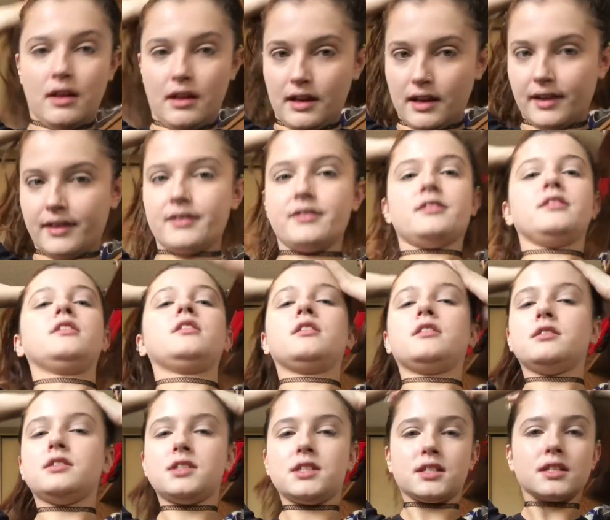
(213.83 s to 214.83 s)
As you
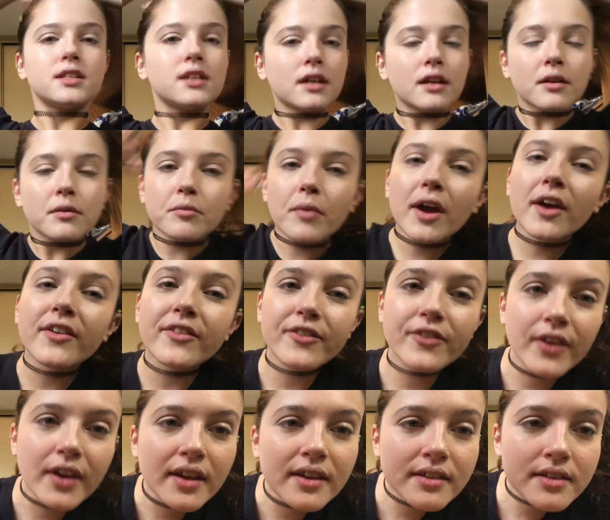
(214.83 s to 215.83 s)
can see, my
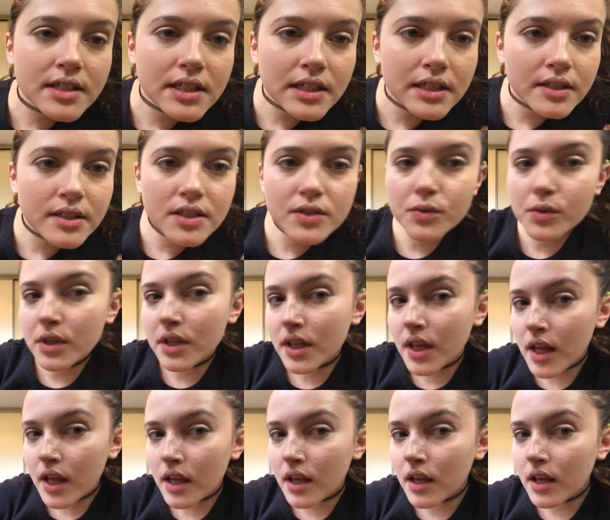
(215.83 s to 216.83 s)
face is
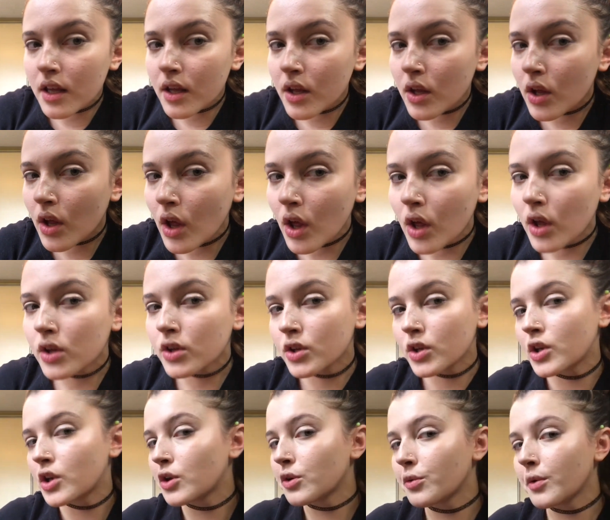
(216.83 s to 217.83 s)
really
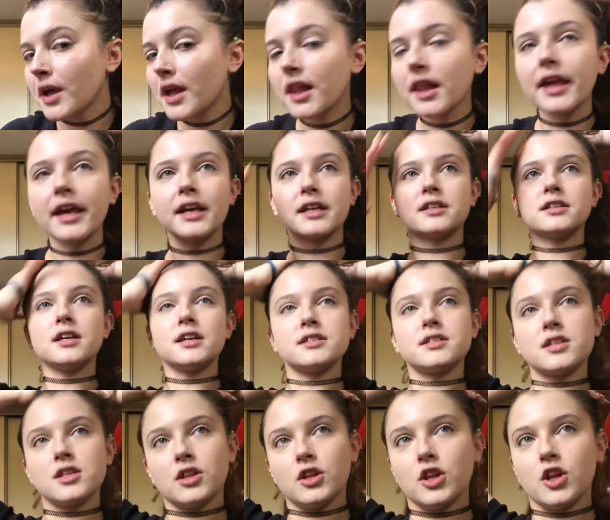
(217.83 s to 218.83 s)
dewy, like it
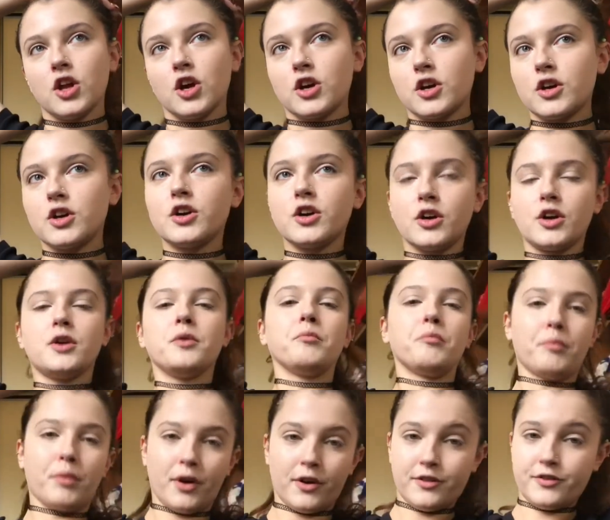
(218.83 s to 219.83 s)
doesn't look
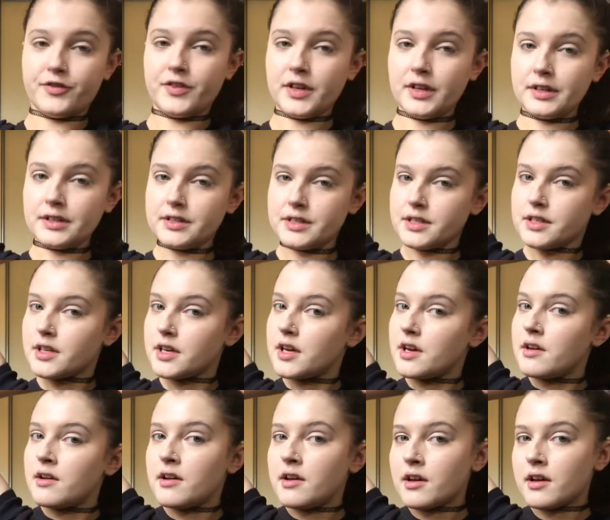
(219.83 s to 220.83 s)
perfect,
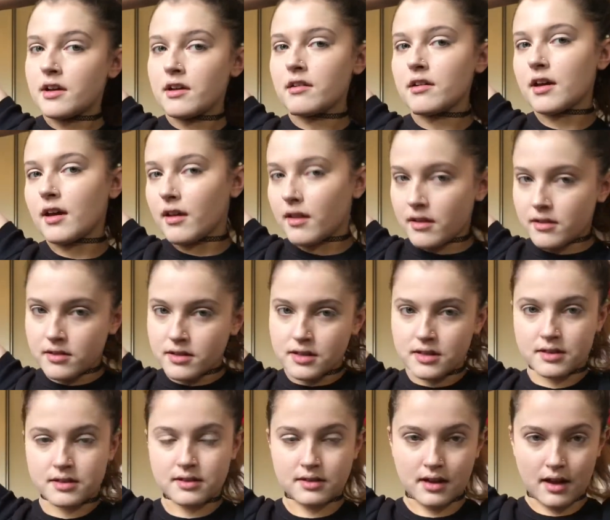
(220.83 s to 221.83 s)

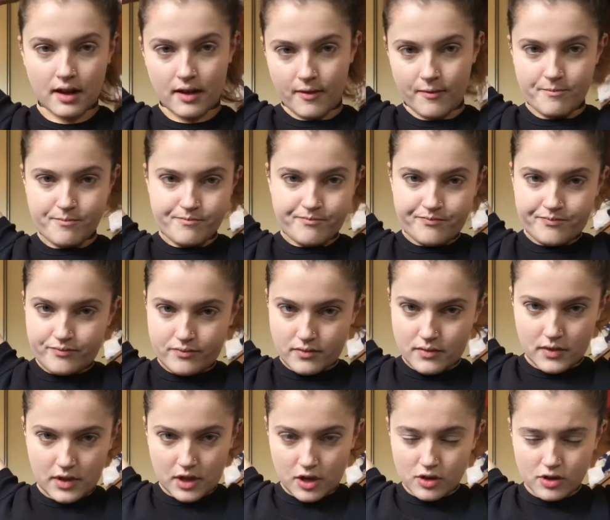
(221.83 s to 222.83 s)
because
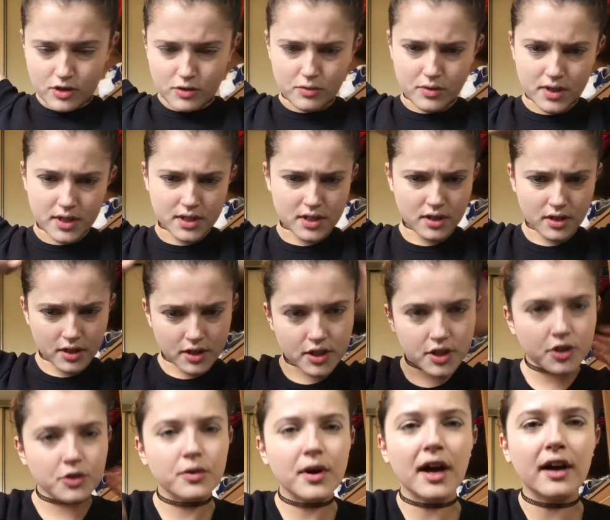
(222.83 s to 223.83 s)
you don't want it to look
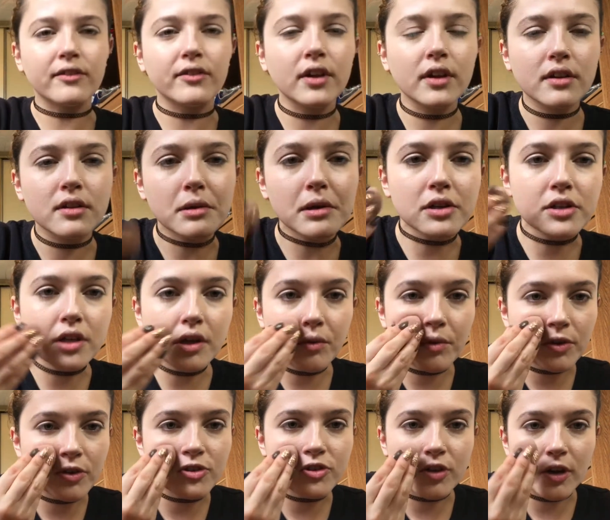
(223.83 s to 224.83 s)
too heavy, especially
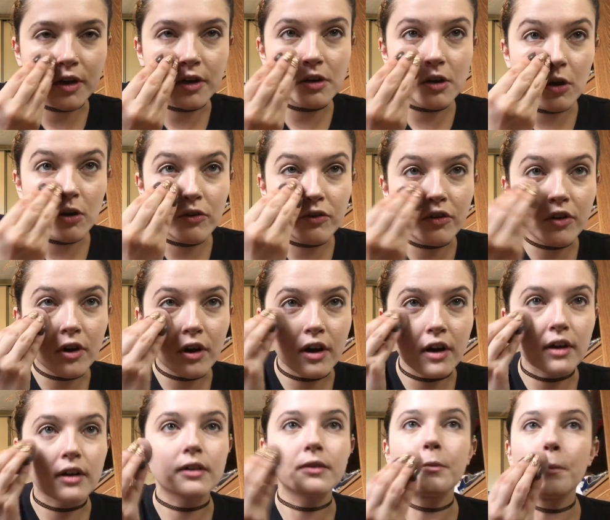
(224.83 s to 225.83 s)
when you're trying to go for
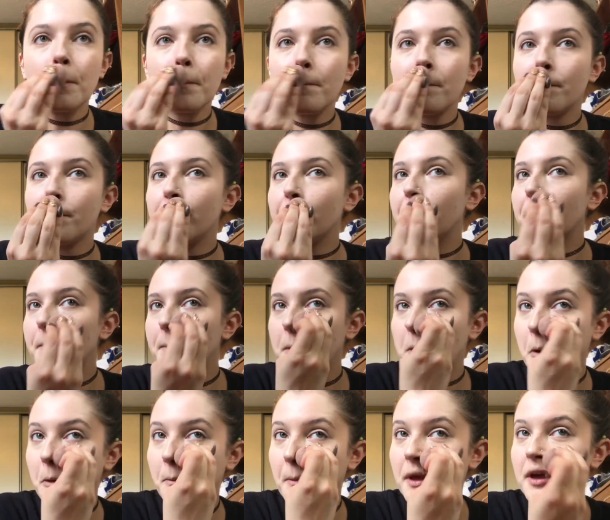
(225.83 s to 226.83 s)
a
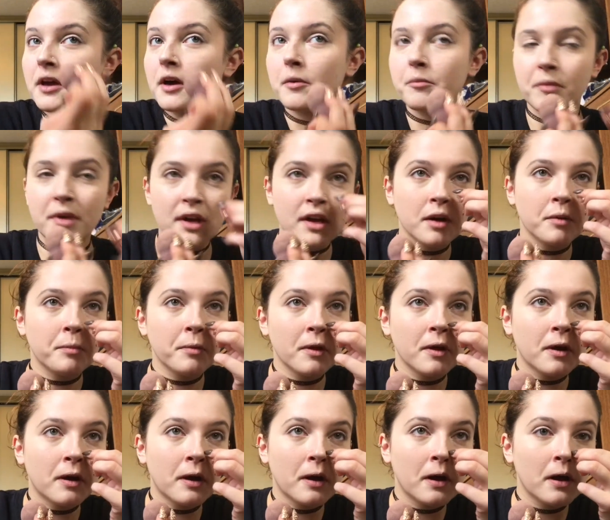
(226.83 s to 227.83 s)
no makeup
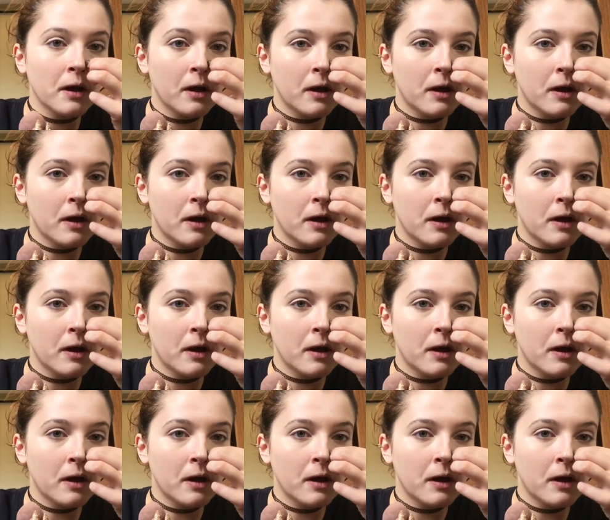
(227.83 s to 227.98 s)
look.